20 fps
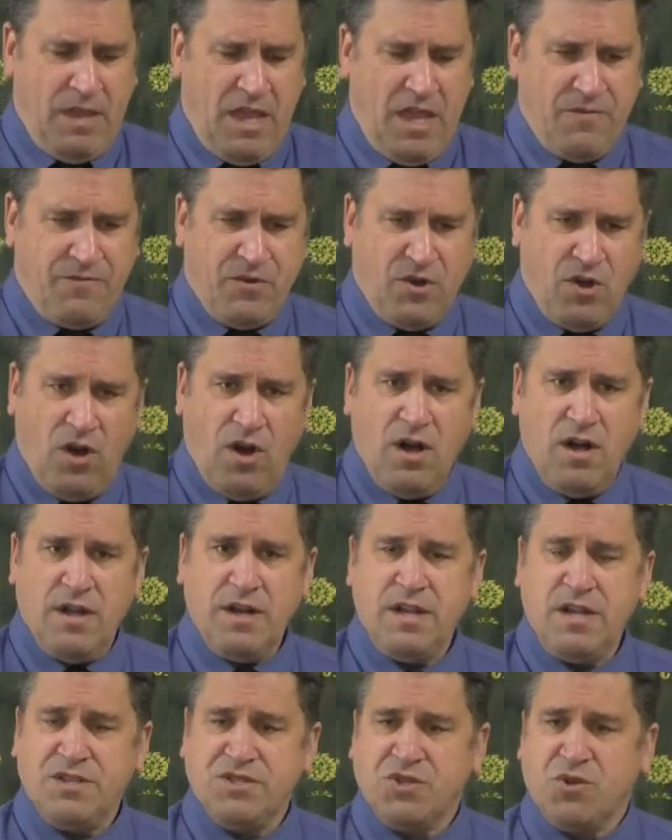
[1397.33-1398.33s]
if
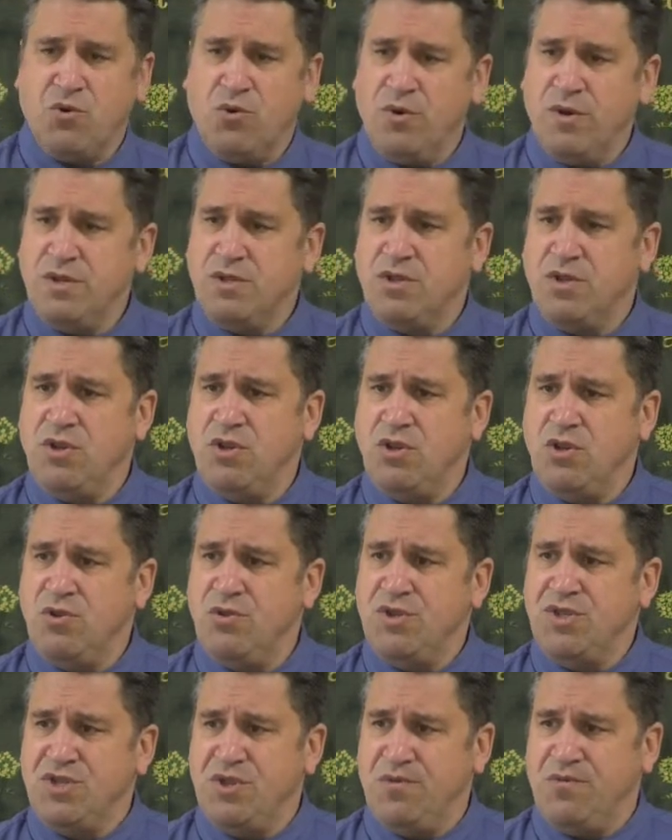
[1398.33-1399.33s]
God is going to
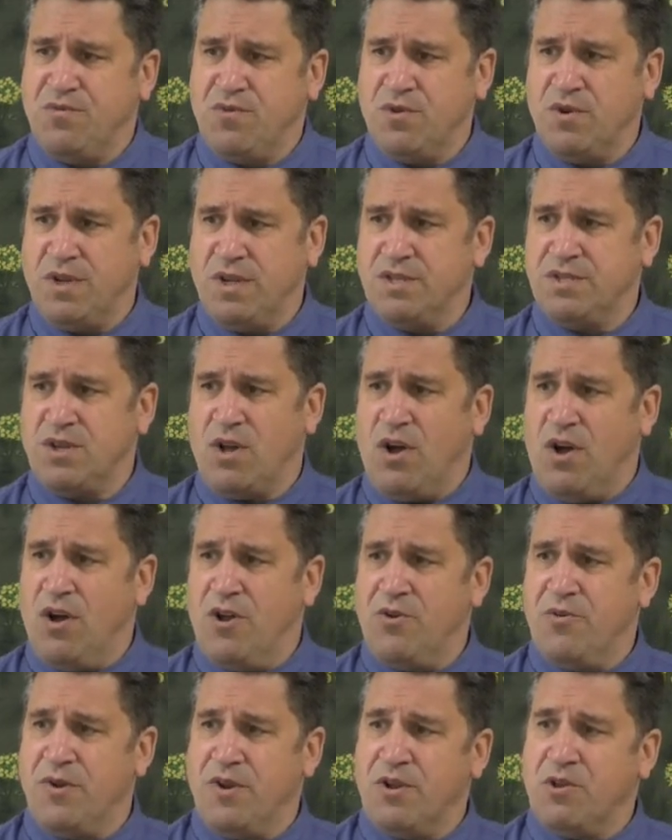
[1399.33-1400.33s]
use you for His
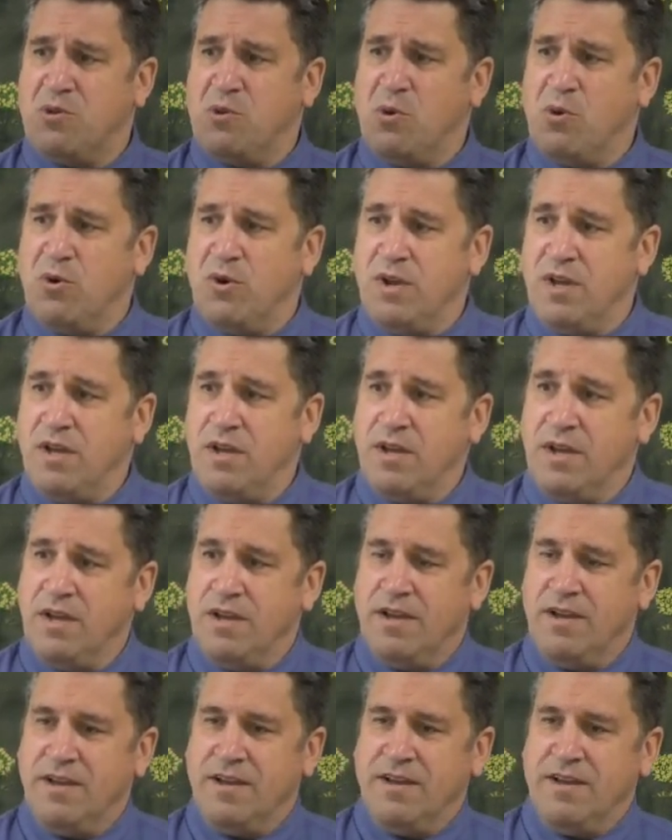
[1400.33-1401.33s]
honor and glory,
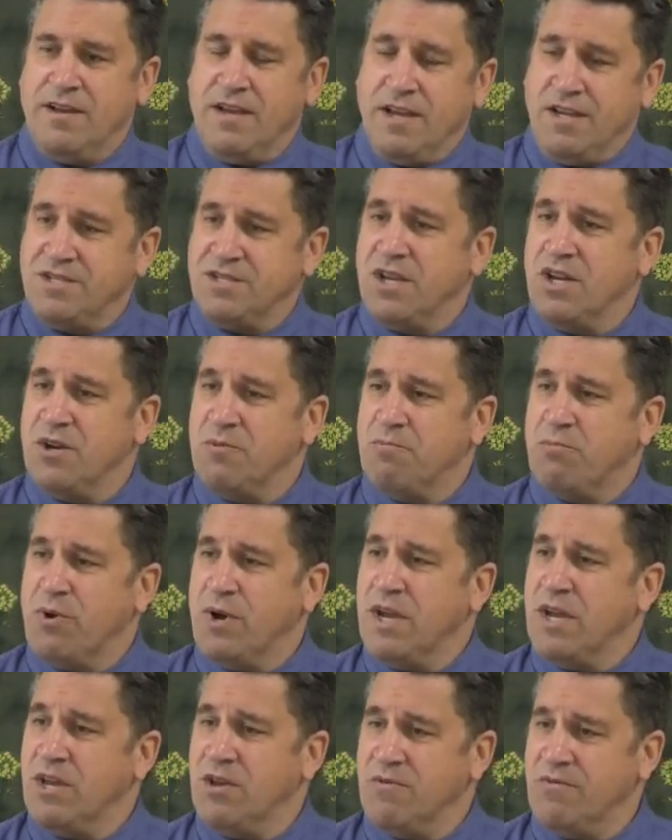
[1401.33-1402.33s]
He's going to
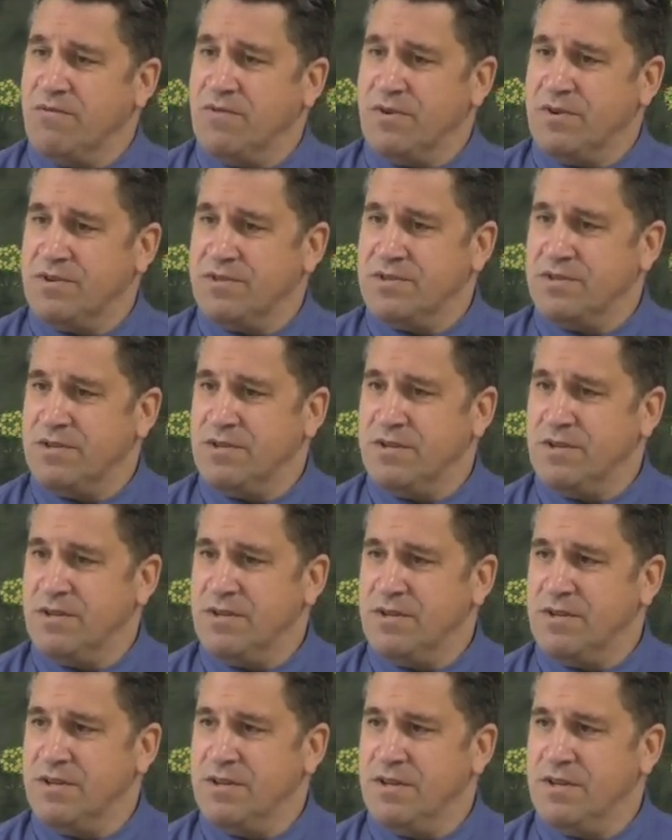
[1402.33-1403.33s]
break you first.
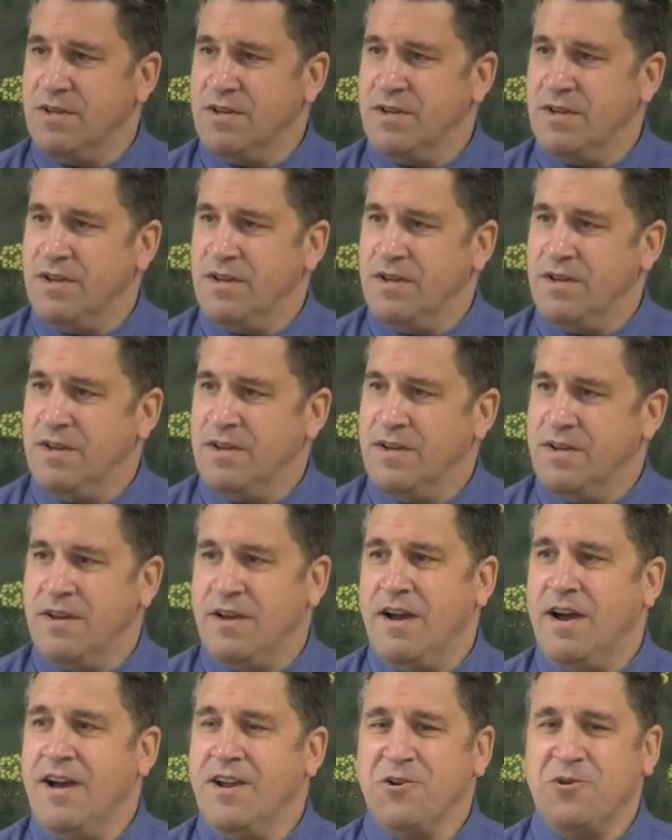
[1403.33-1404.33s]

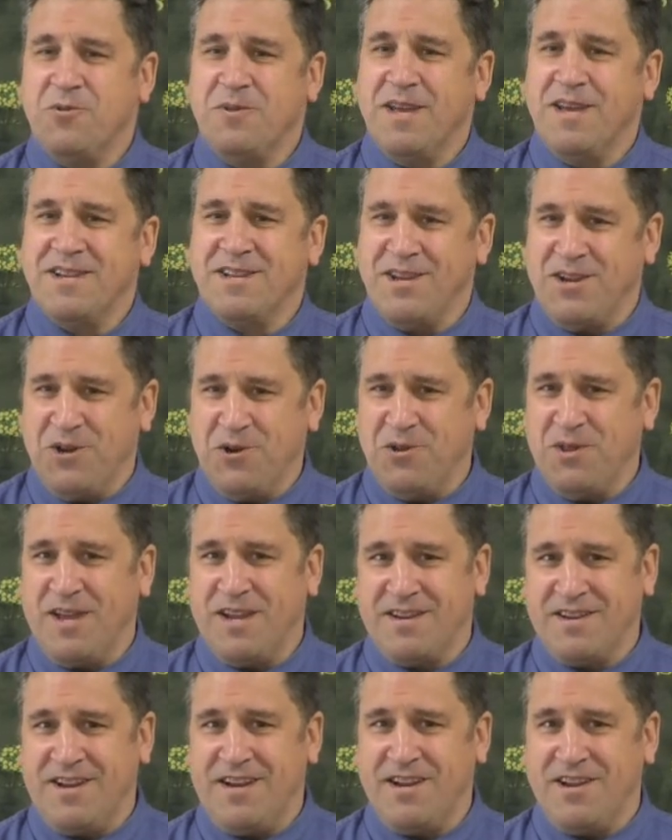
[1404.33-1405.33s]
I don't like to hear
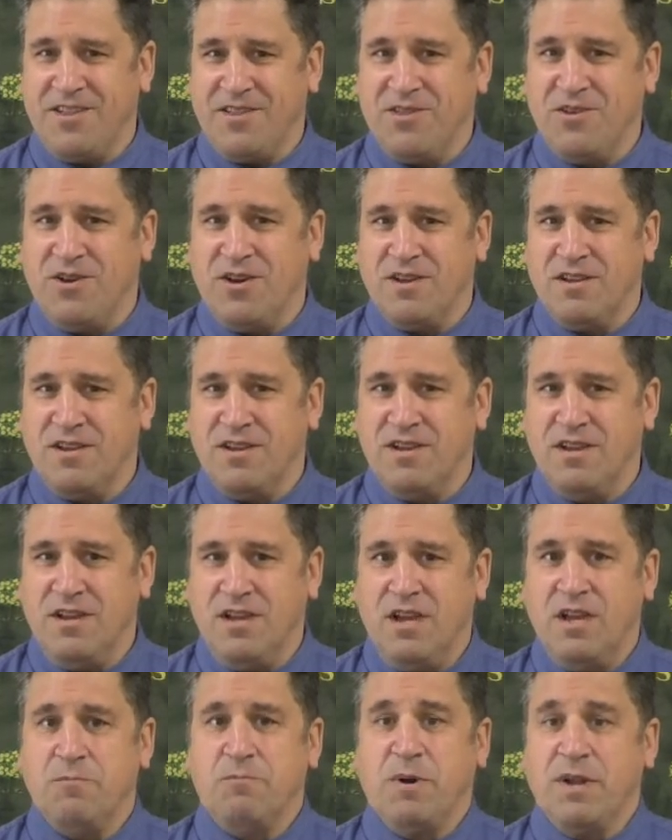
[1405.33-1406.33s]
that kind of thought,
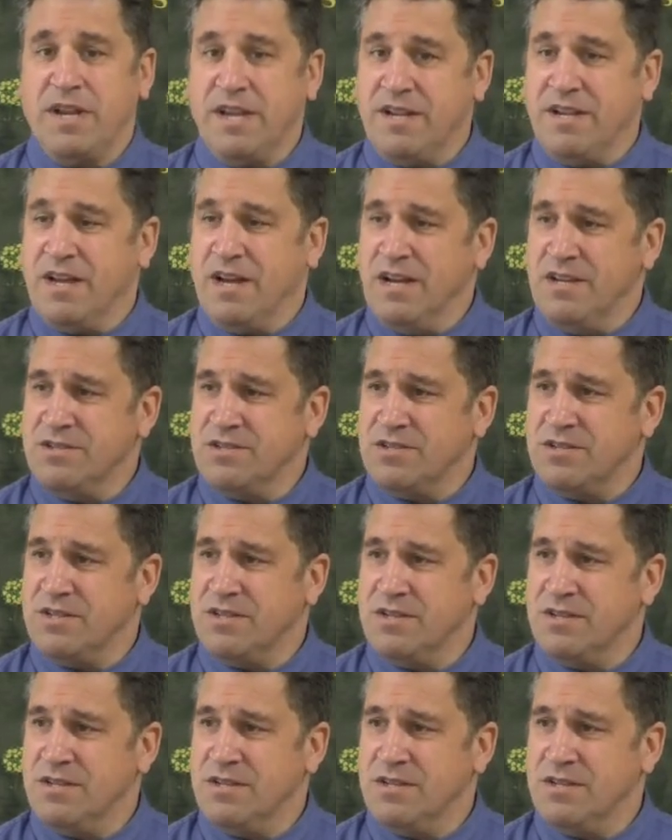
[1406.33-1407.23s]
but He does.